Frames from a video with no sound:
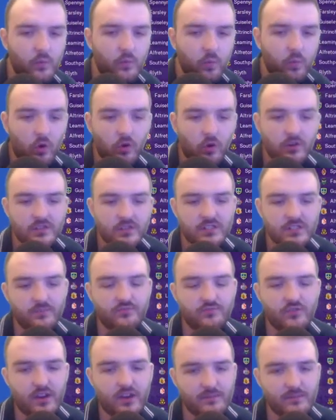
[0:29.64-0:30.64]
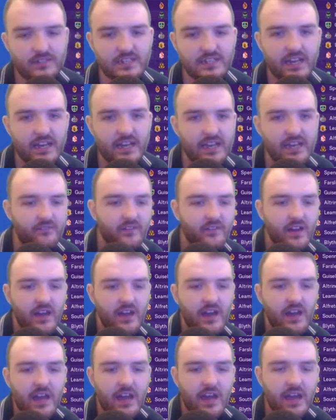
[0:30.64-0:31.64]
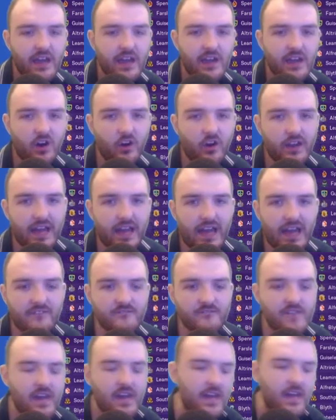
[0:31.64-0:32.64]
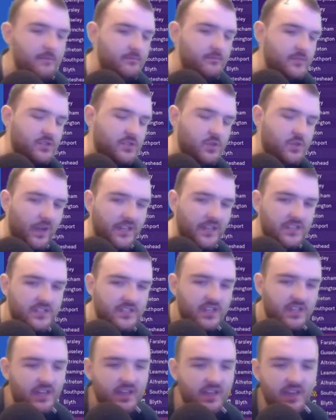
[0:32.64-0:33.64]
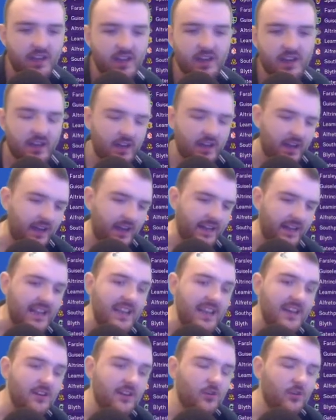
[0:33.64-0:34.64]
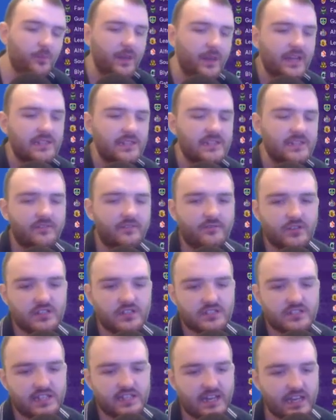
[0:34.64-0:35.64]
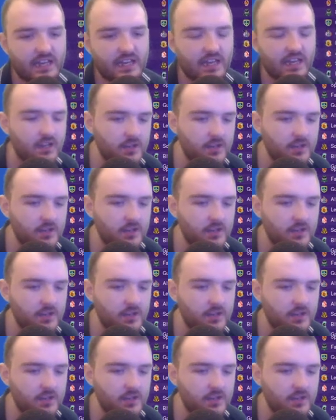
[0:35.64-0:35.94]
Walks to Prem save here on FM20, and a little bit different today.